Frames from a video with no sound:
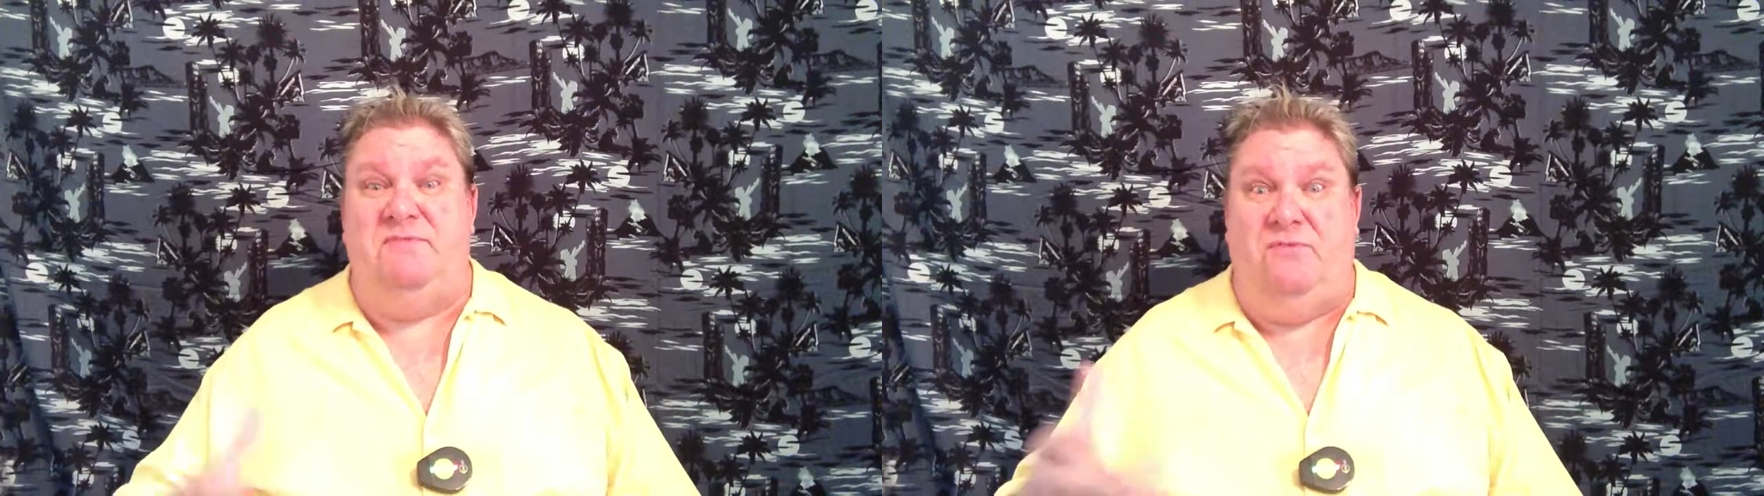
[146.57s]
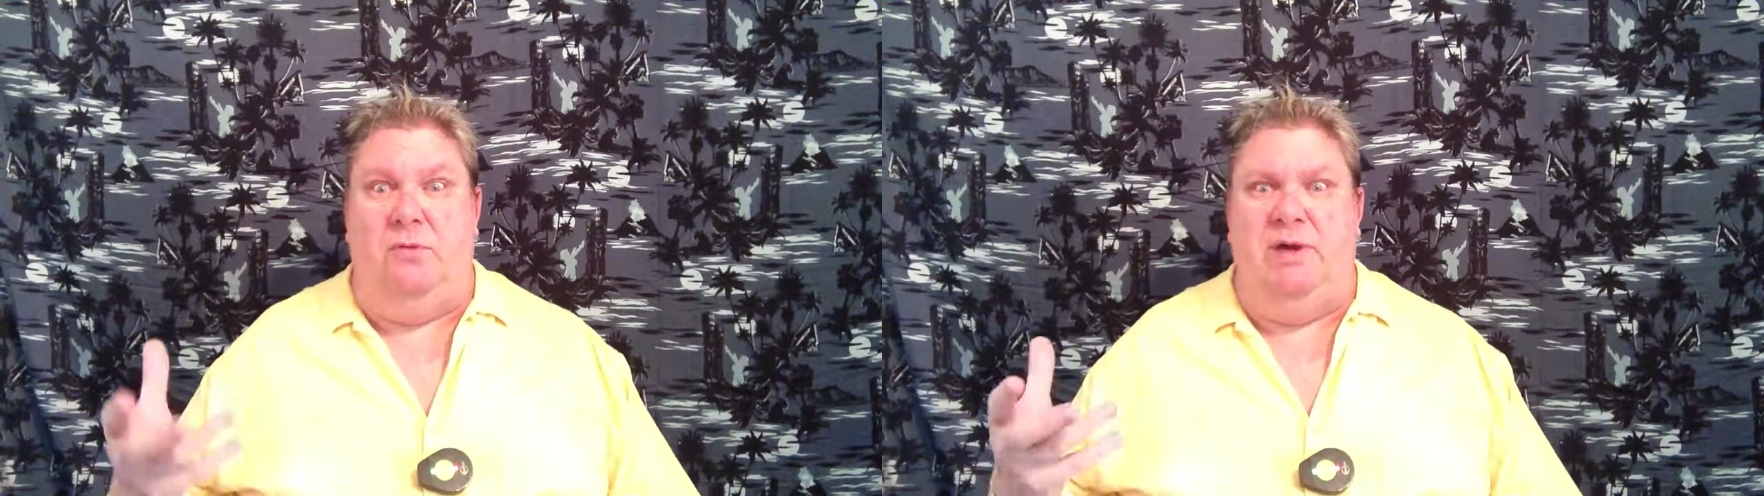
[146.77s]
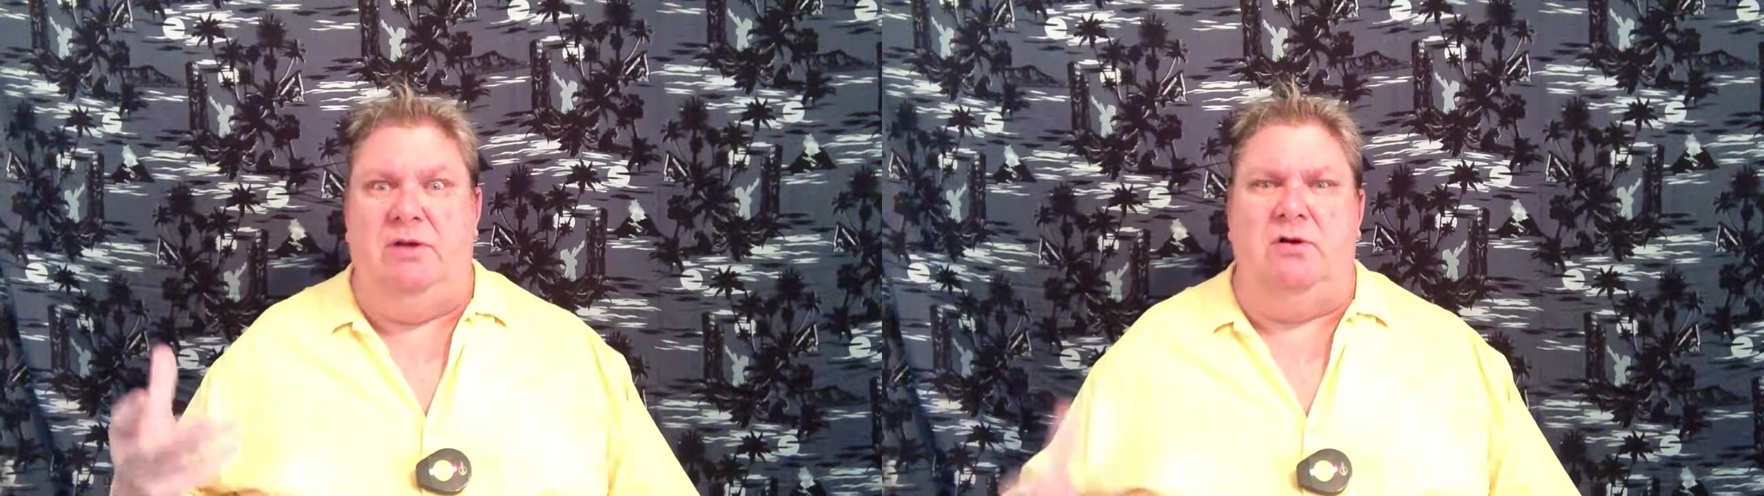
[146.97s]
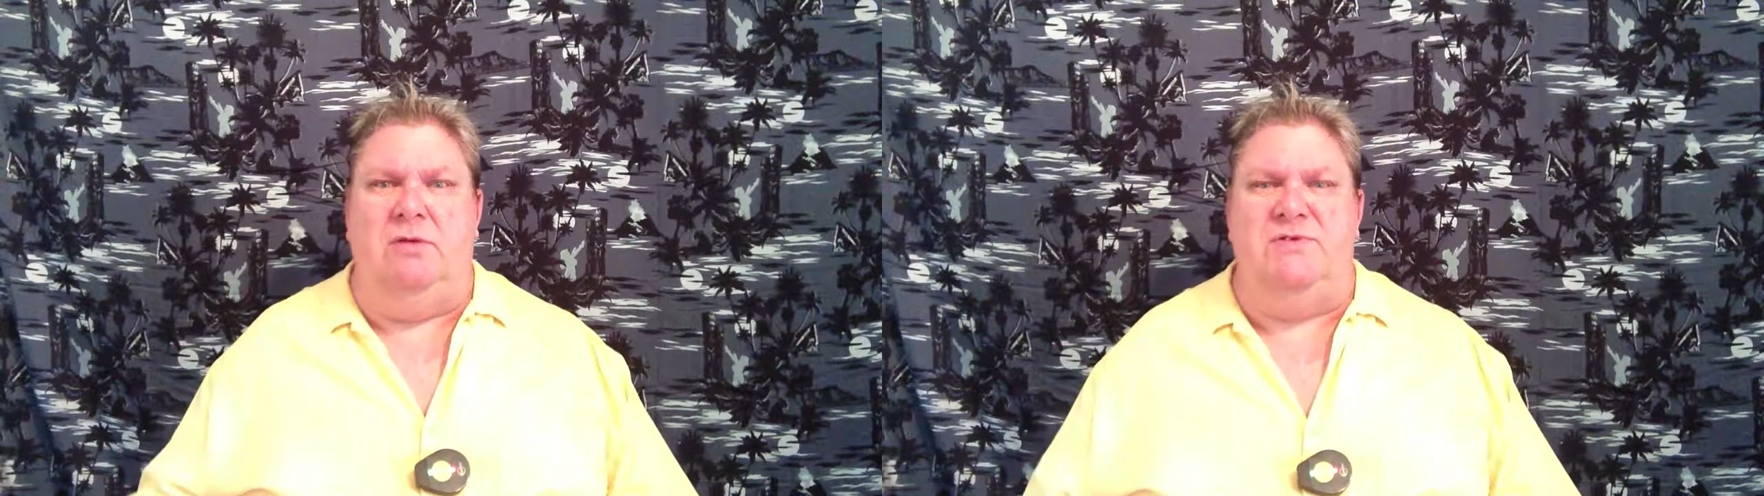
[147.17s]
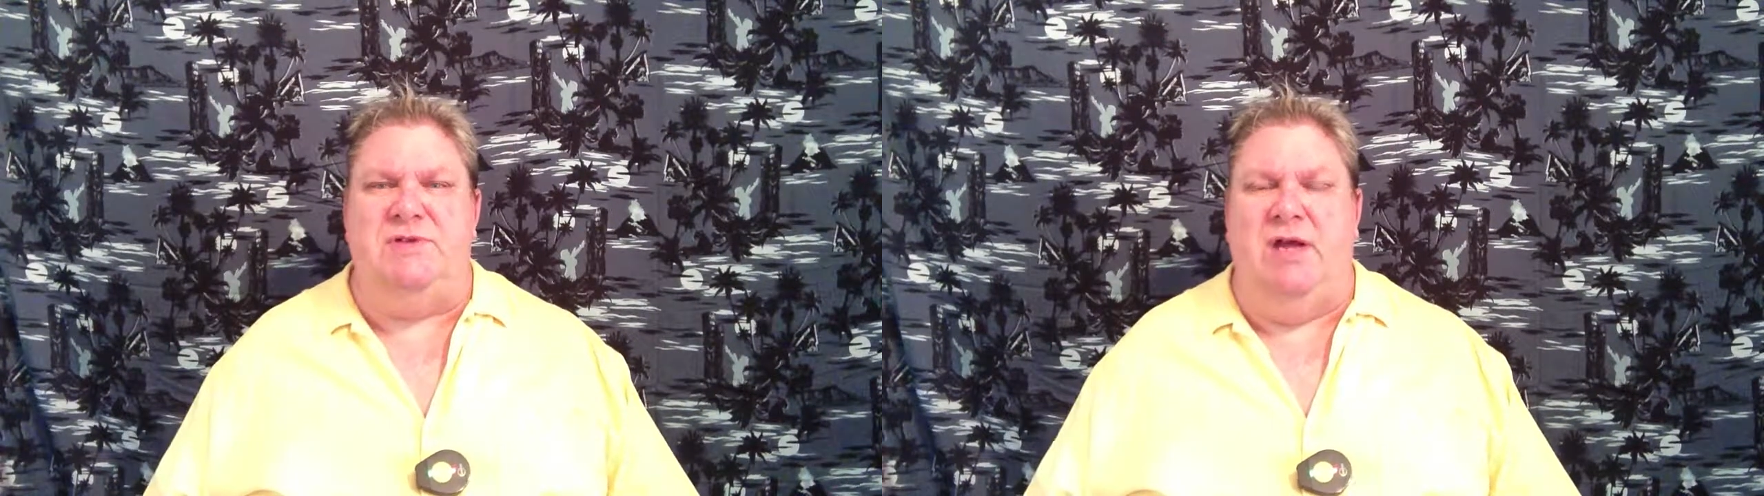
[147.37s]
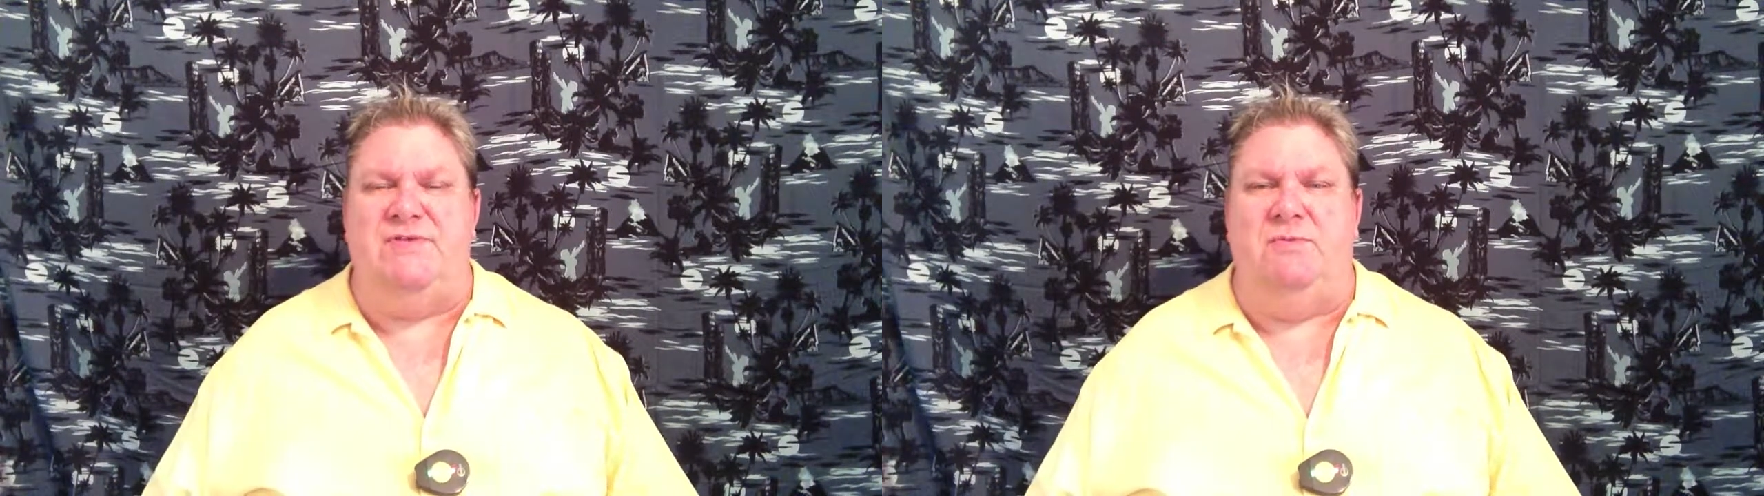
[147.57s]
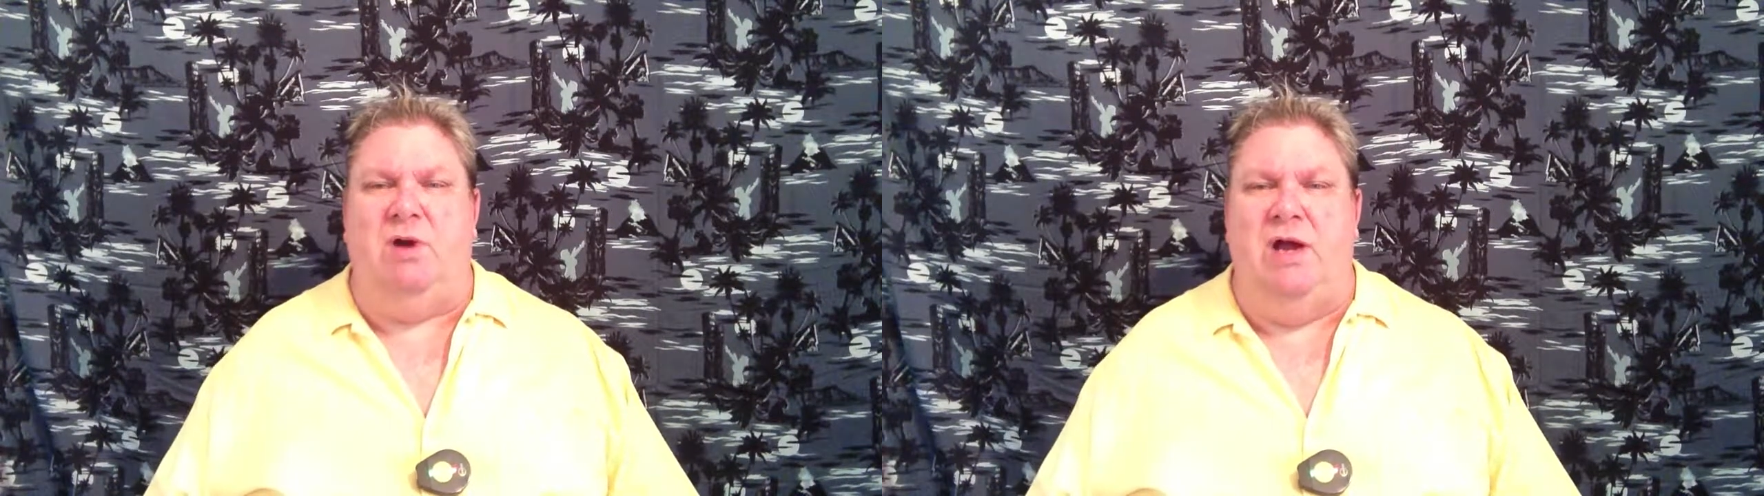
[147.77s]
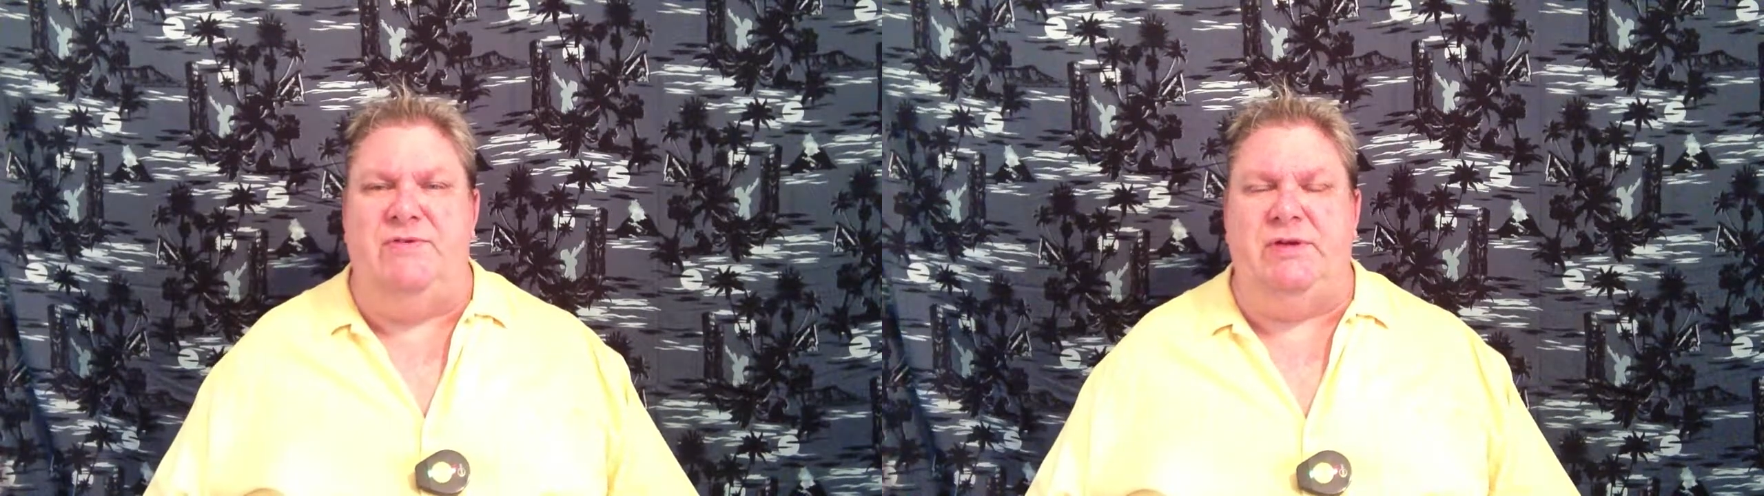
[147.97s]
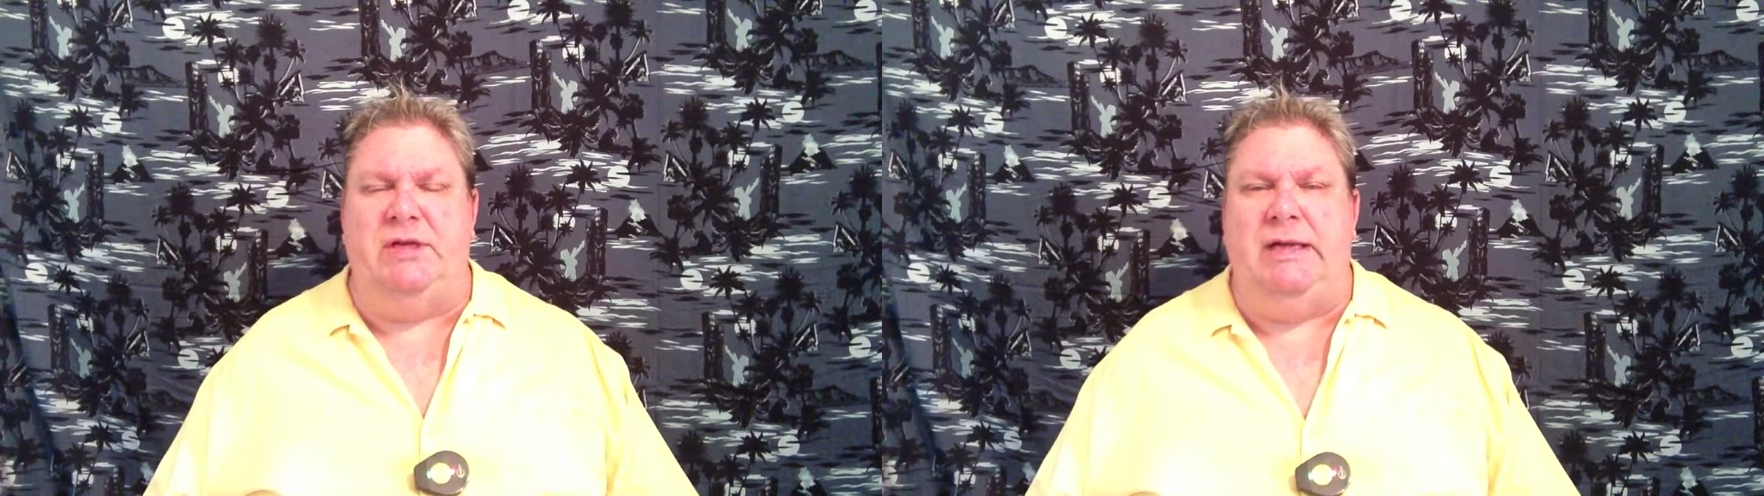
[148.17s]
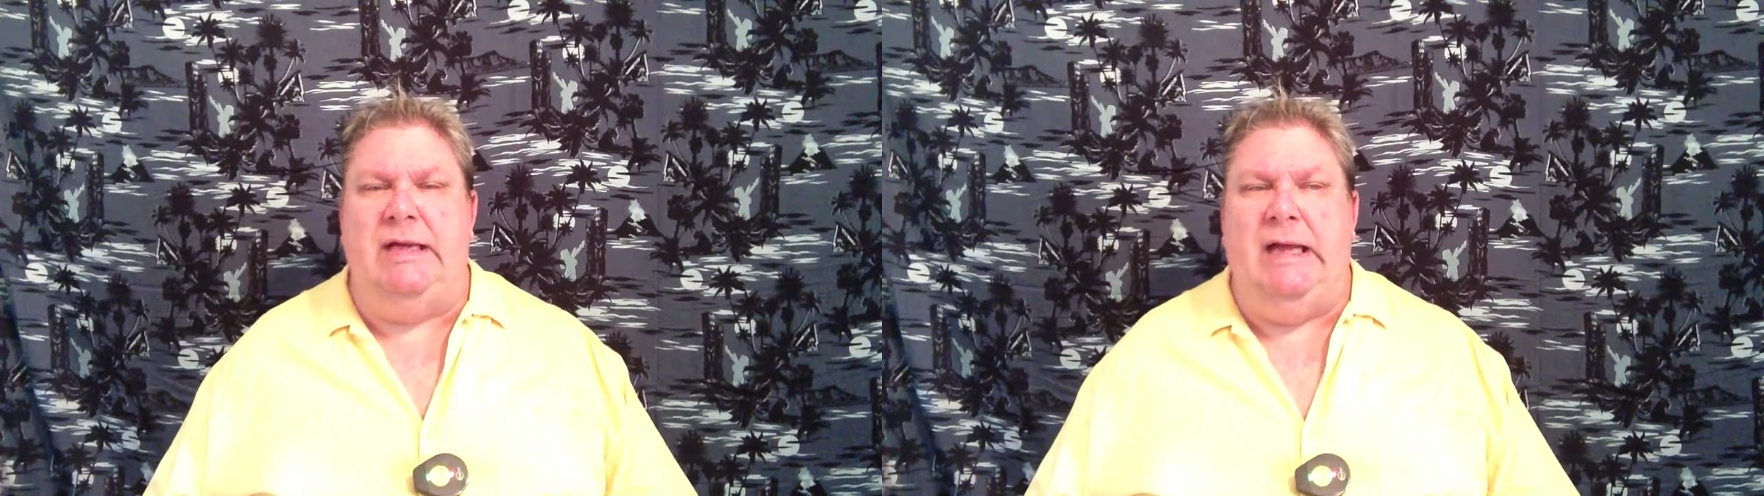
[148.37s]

forming norms, not surprisingly.